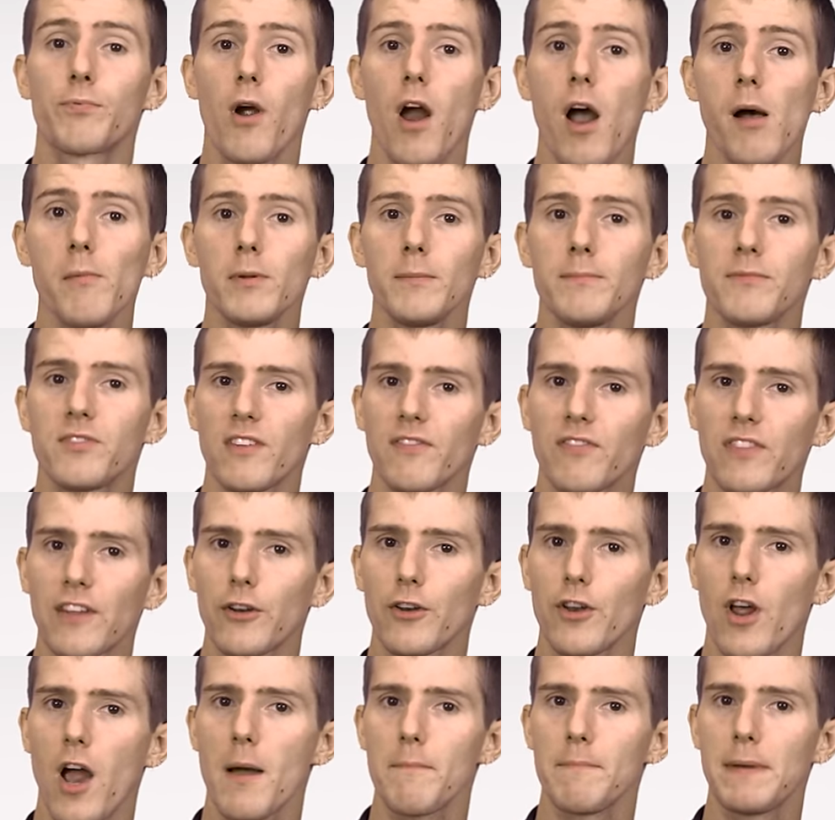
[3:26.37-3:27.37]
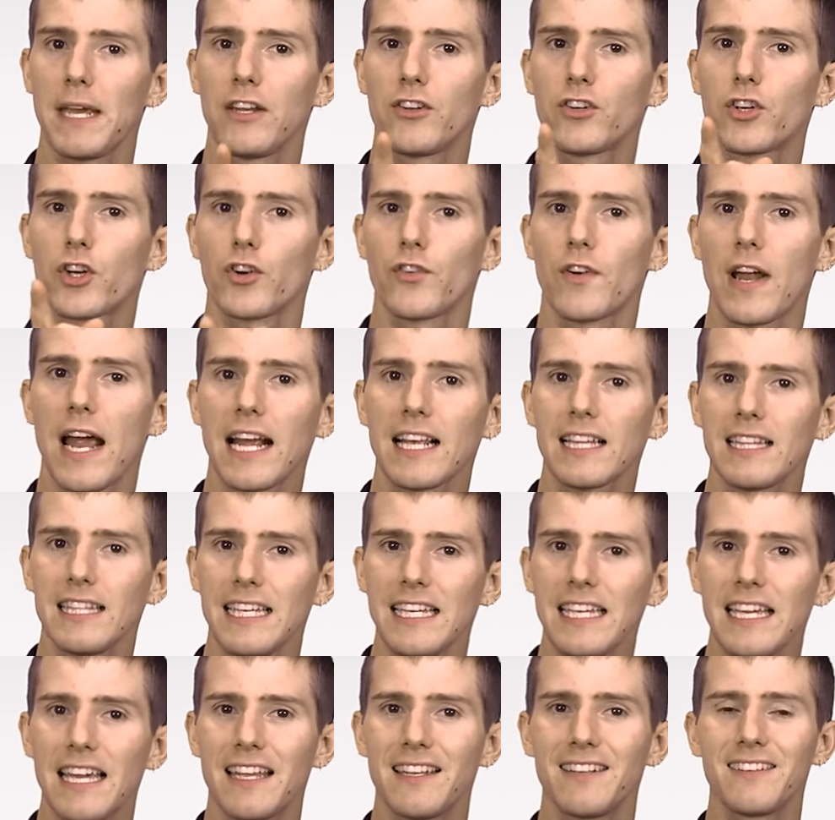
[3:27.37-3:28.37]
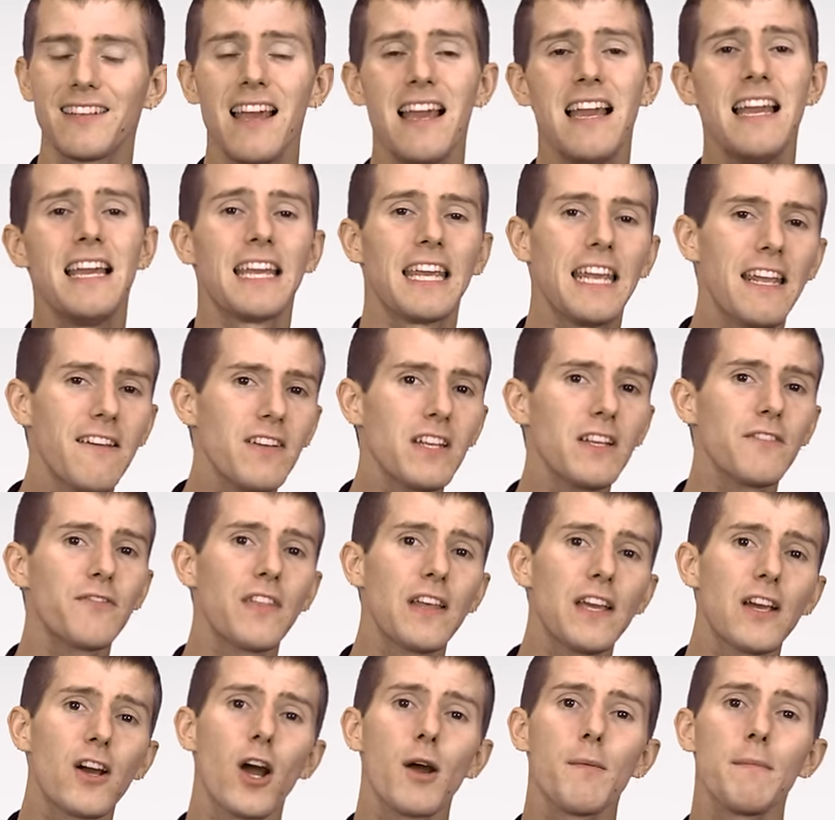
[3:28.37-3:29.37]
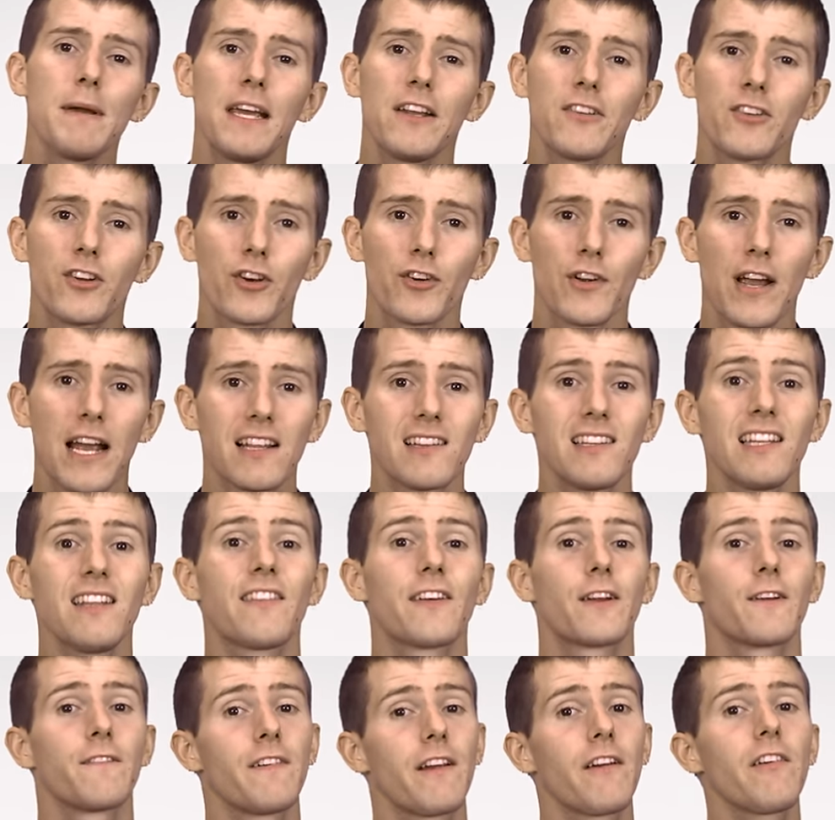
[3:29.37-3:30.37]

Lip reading: problems if they're not made correctly, and even if they are made correctly, they're